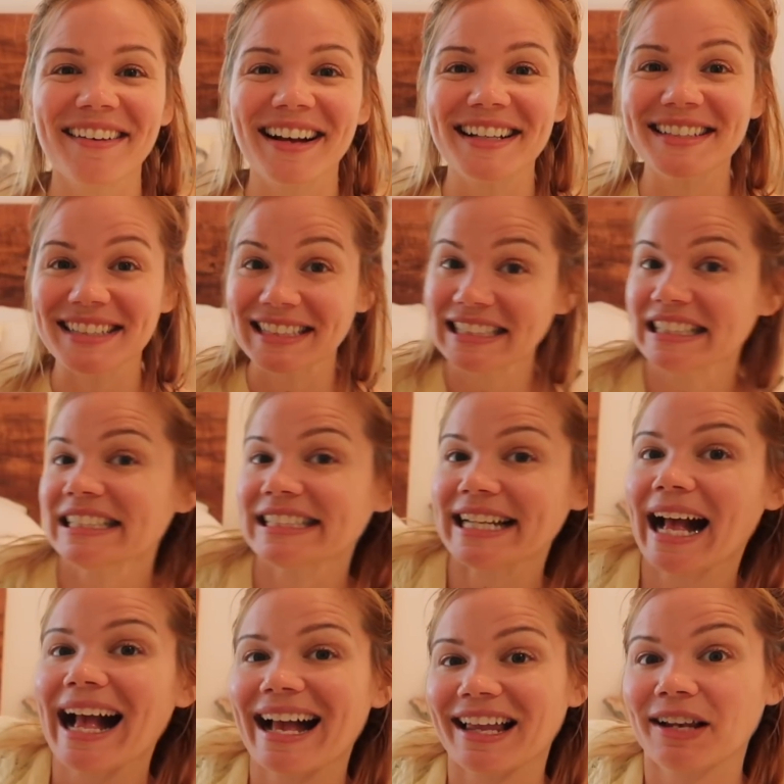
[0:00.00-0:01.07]
you guys,
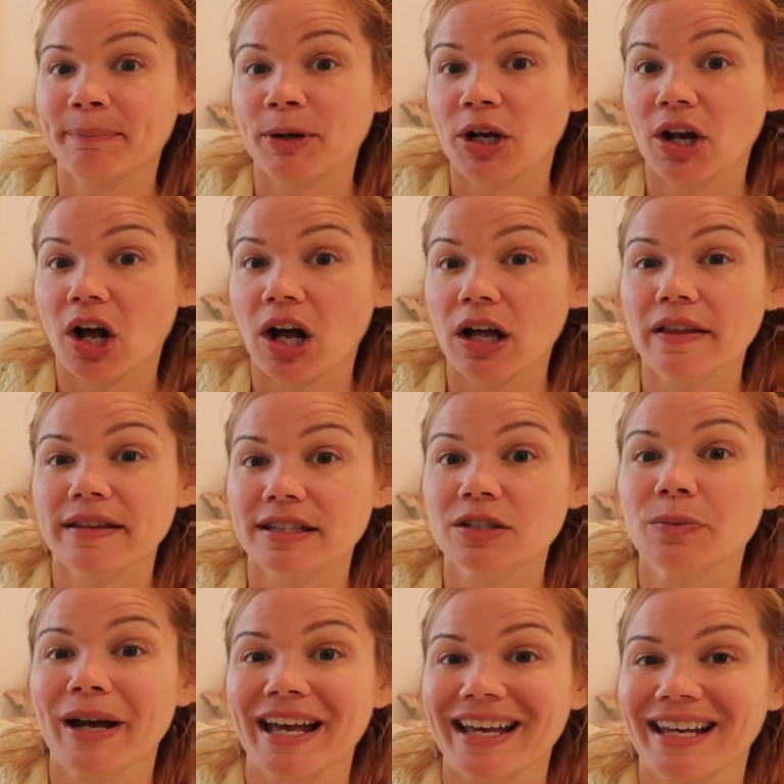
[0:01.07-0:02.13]
now I got to put all this
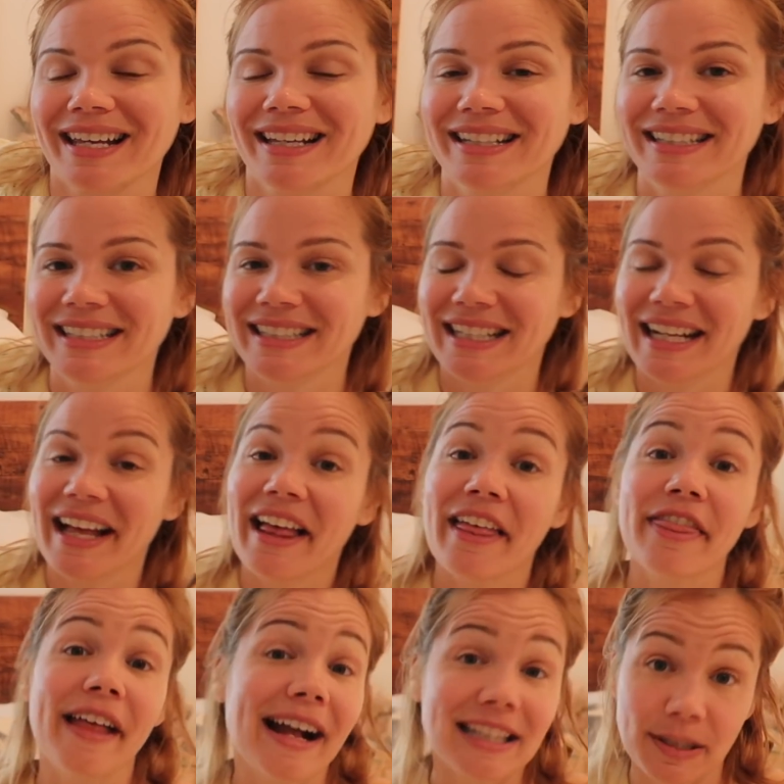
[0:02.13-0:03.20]
away.
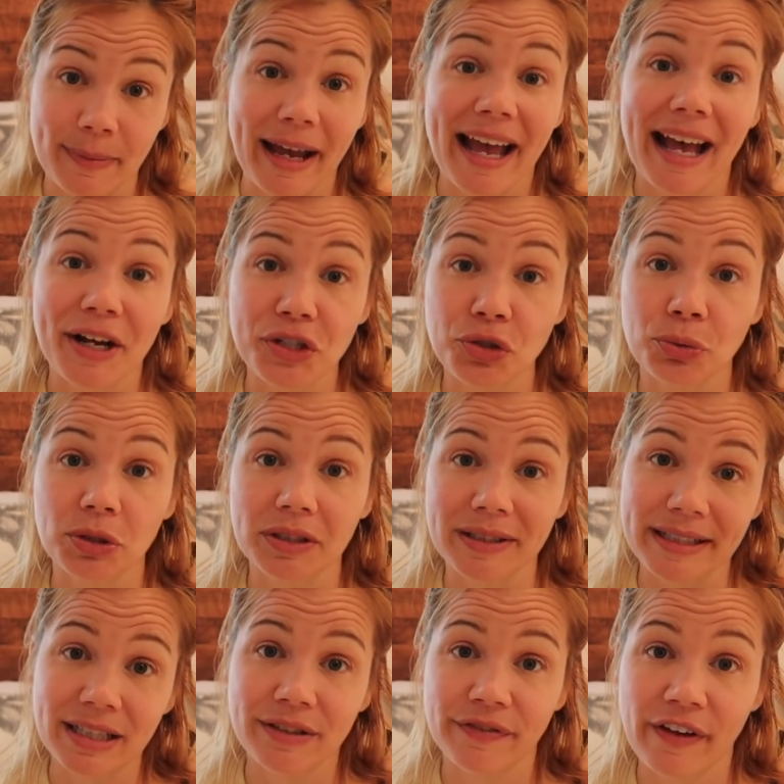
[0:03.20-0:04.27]
That's my actual
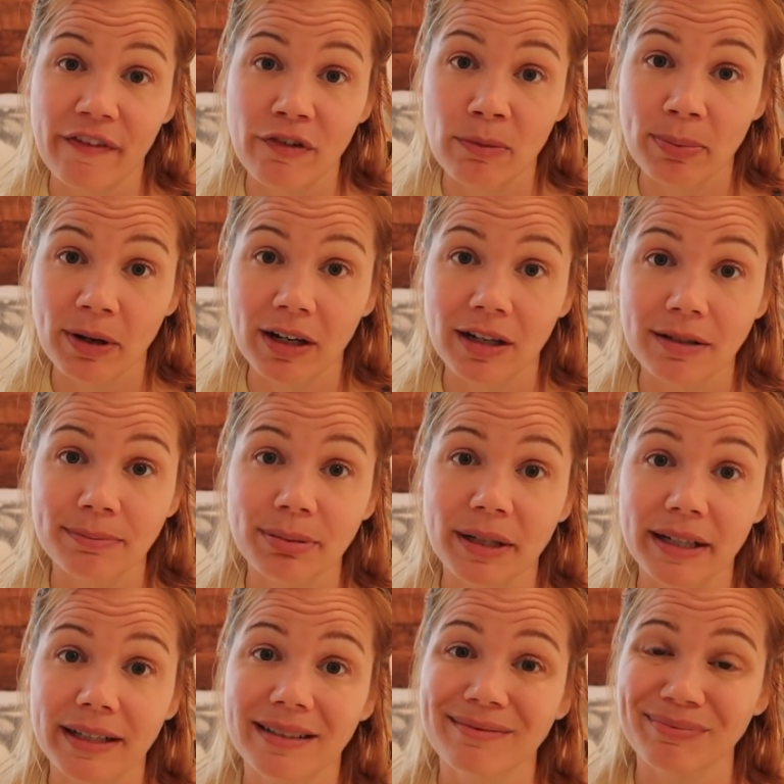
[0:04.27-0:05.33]
least favorite part,
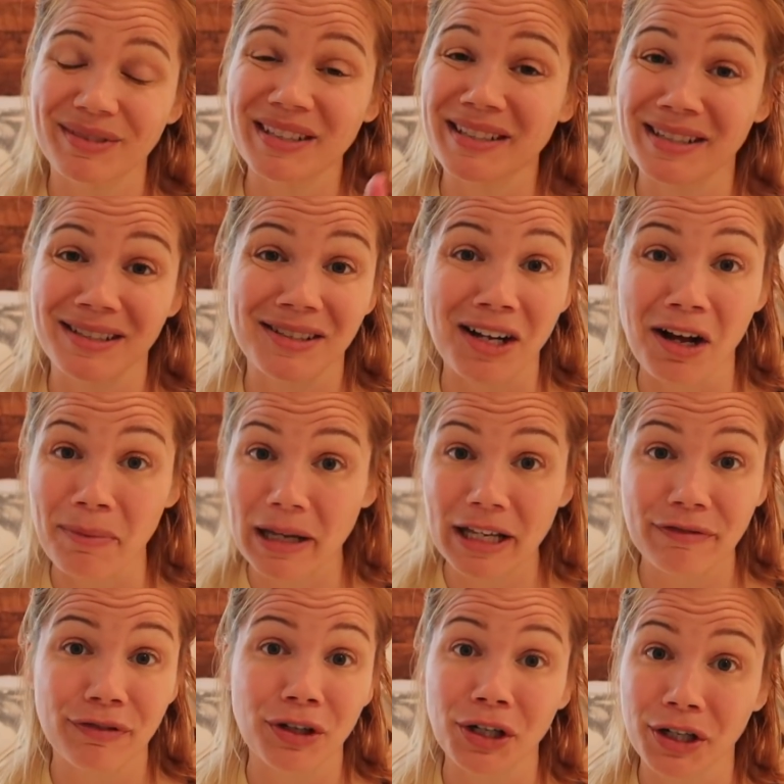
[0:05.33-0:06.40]
but it does not
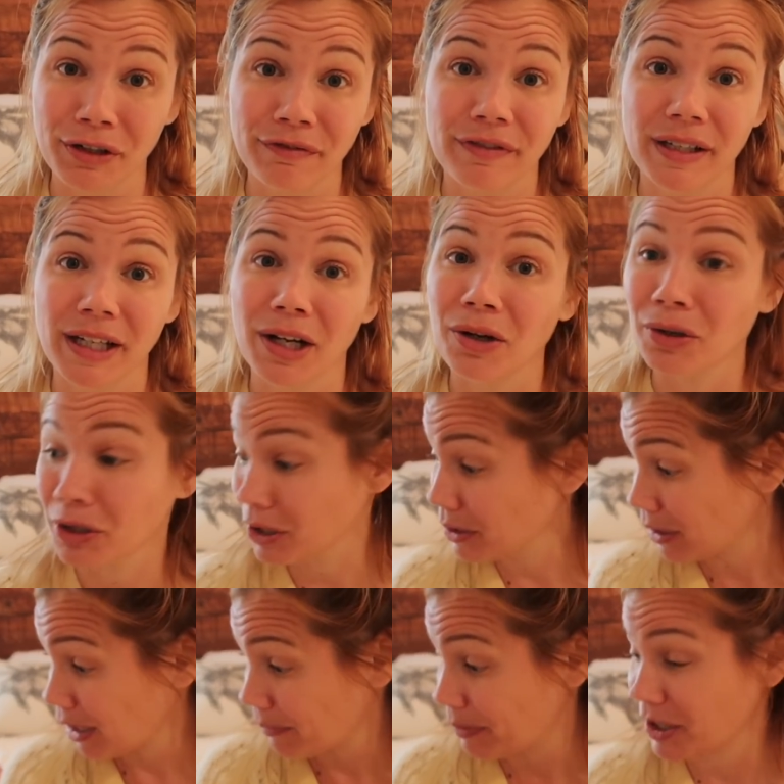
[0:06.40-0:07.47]
make for a good video. Good
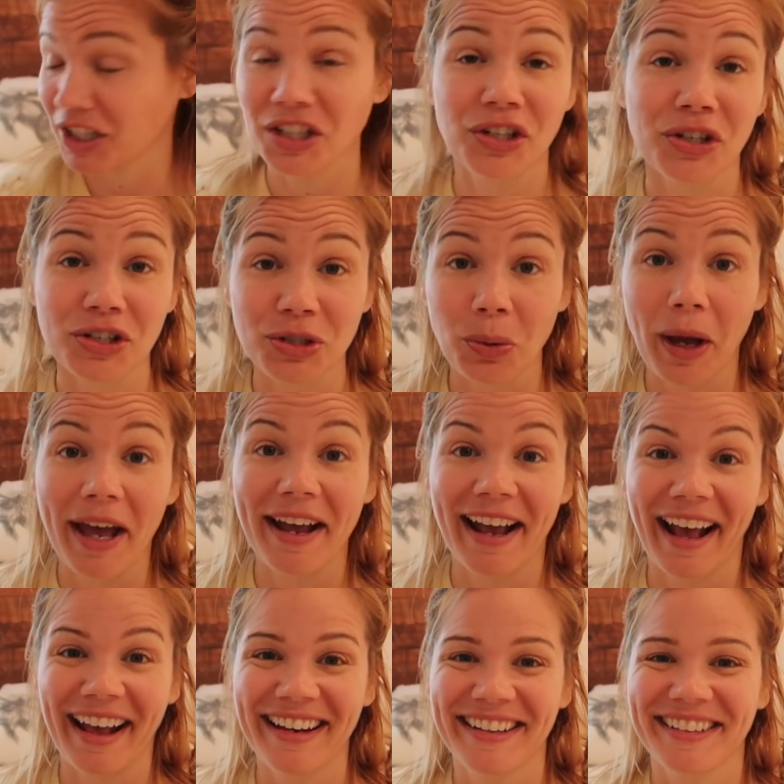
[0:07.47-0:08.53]
luck putting yours away
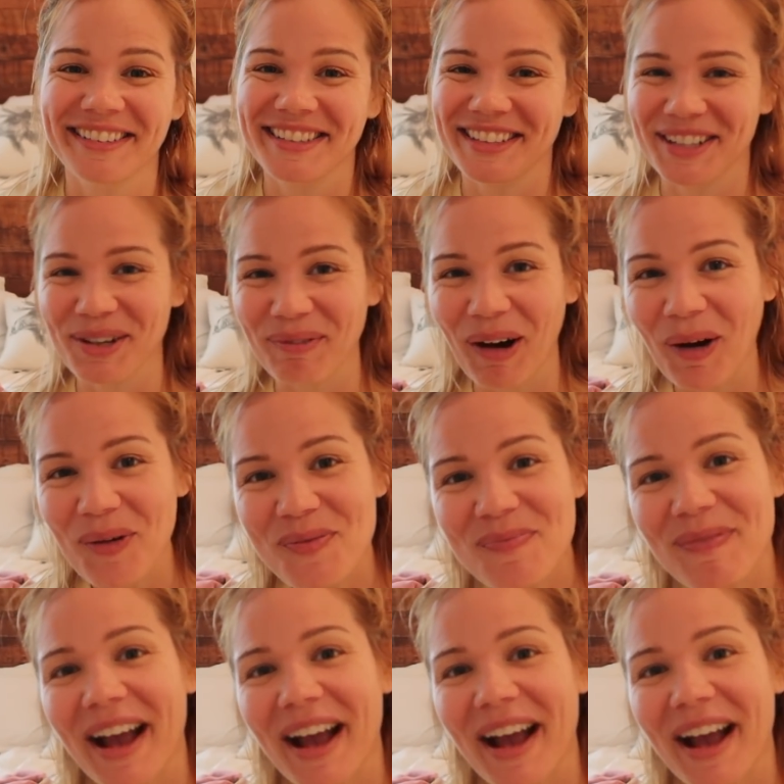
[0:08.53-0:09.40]
and I'll see you tomorrow.